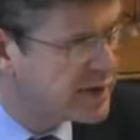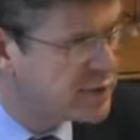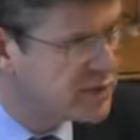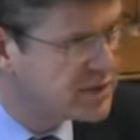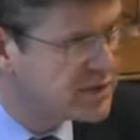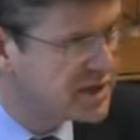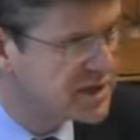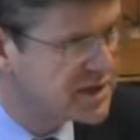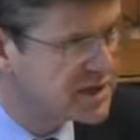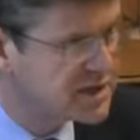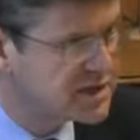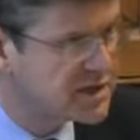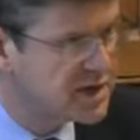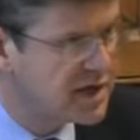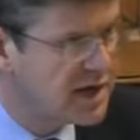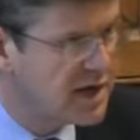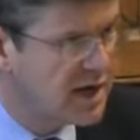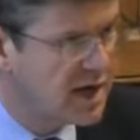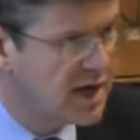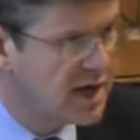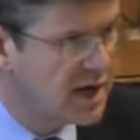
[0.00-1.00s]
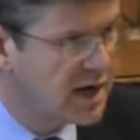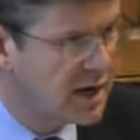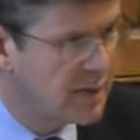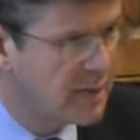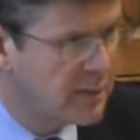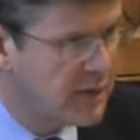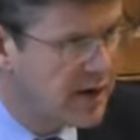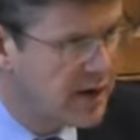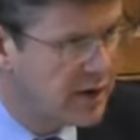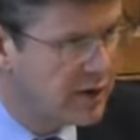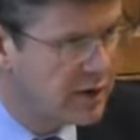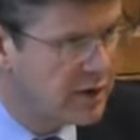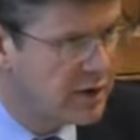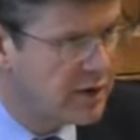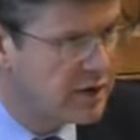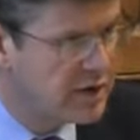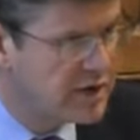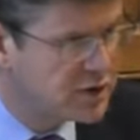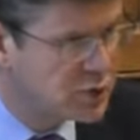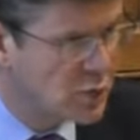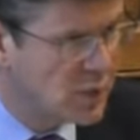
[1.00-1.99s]
was this period
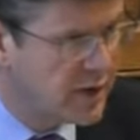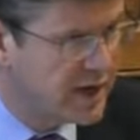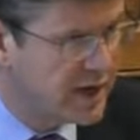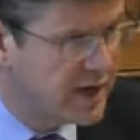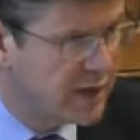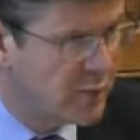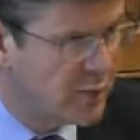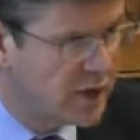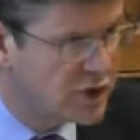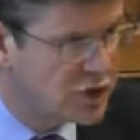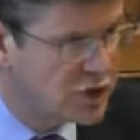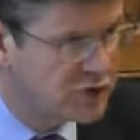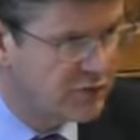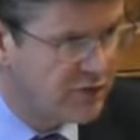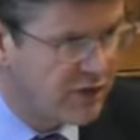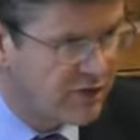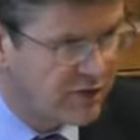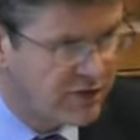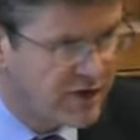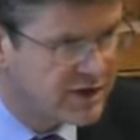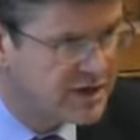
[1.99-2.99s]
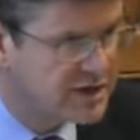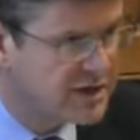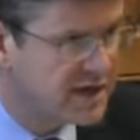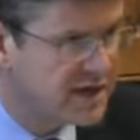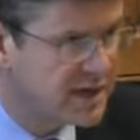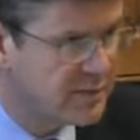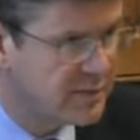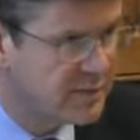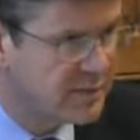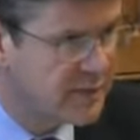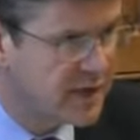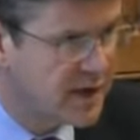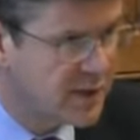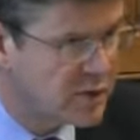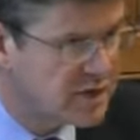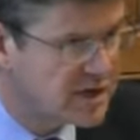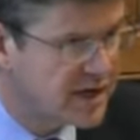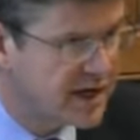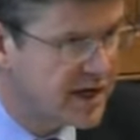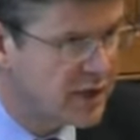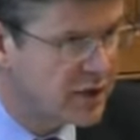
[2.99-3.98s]
this week in which, for the first time, they were
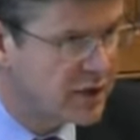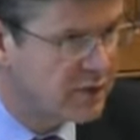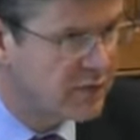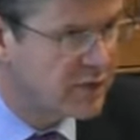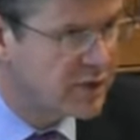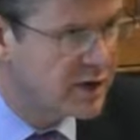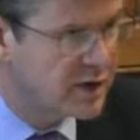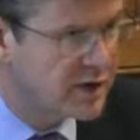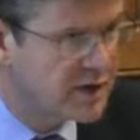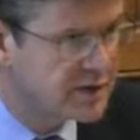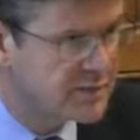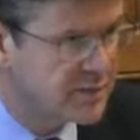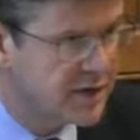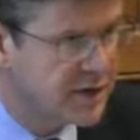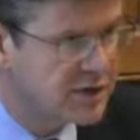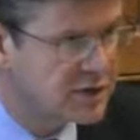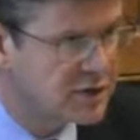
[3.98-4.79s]
taken off without explanation.